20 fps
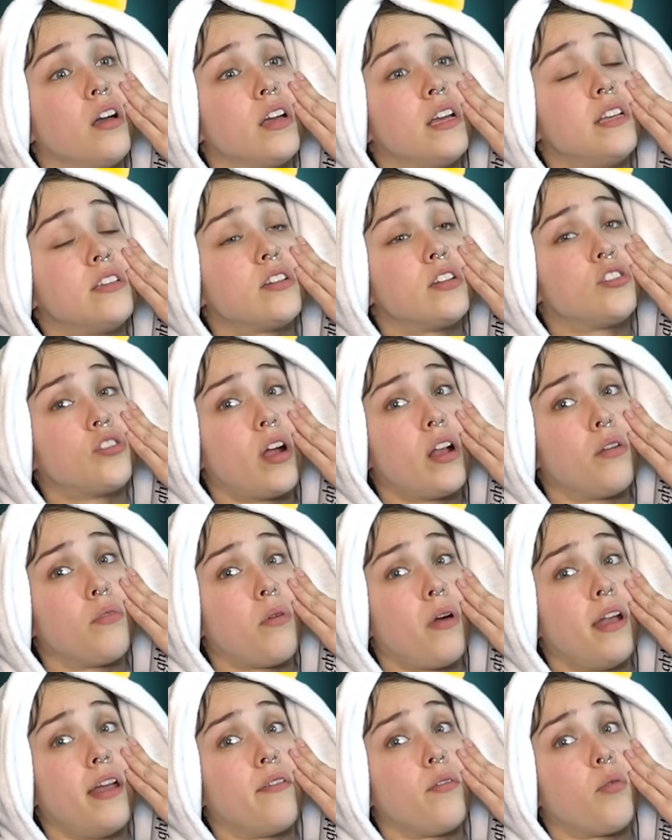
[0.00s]
He's gonna try to
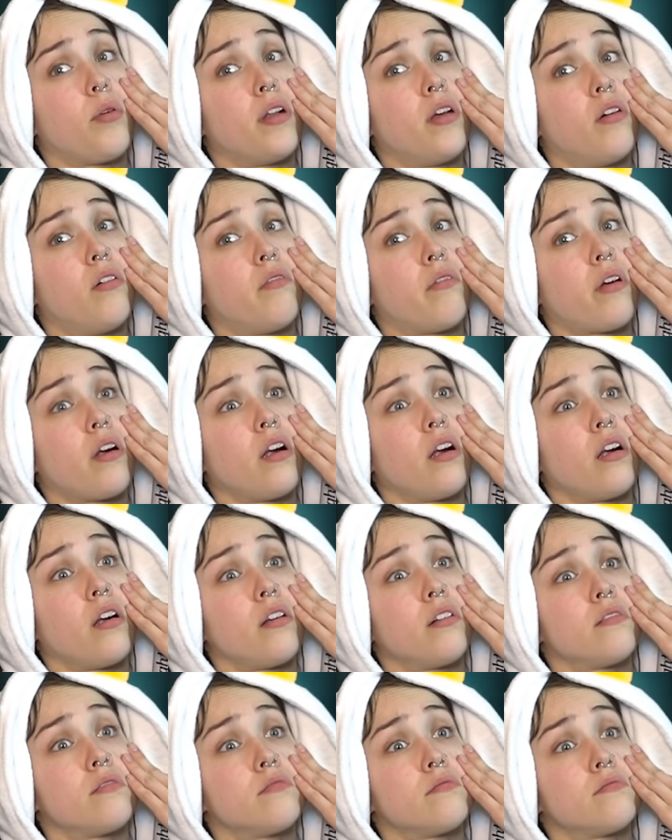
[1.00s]
run everyone over.